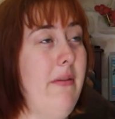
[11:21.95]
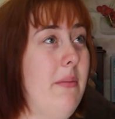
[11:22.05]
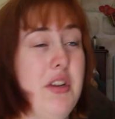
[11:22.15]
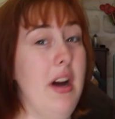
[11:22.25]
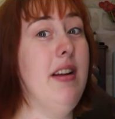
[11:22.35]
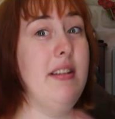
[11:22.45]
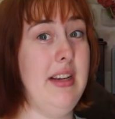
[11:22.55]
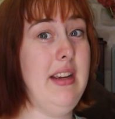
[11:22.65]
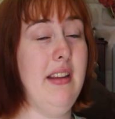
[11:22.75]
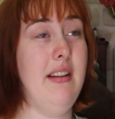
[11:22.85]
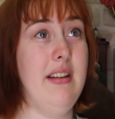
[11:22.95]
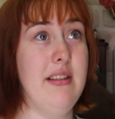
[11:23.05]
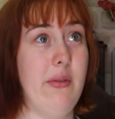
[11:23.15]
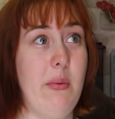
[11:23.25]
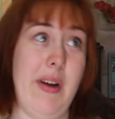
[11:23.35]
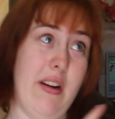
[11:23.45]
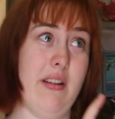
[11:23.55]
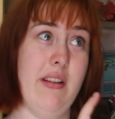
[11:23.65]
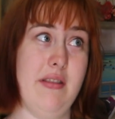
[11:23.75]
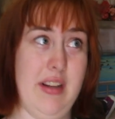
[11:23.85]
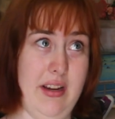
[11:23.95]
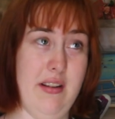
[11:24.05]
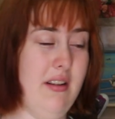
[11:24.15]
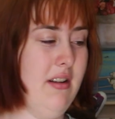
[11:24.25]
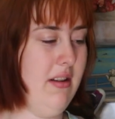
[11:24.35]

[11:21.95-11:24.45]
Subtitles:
from China to here, than it is from America to here.